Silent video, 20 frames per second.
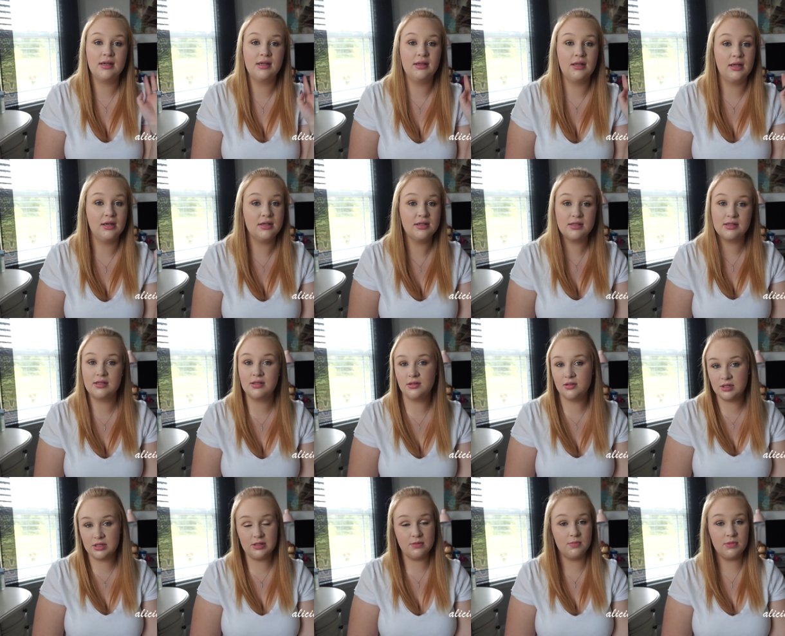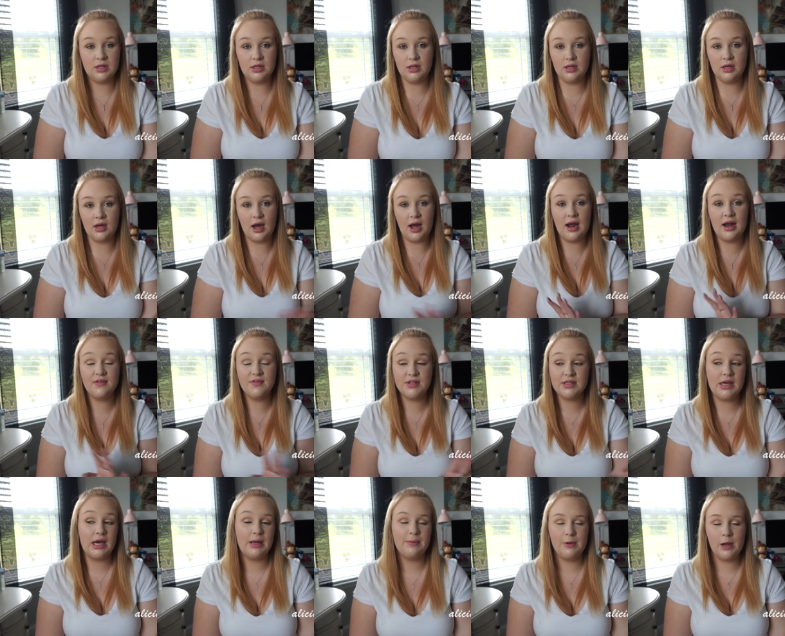And that is, to me, I have a
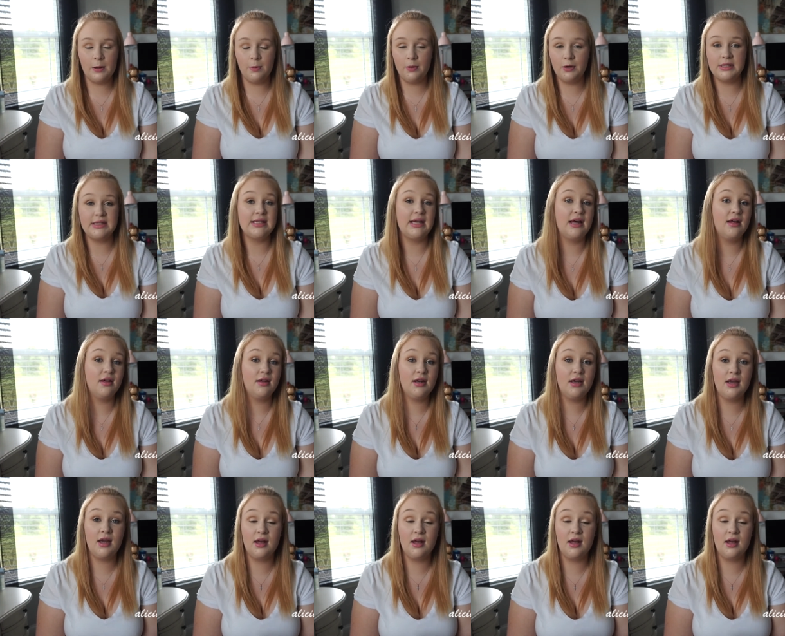type A personality.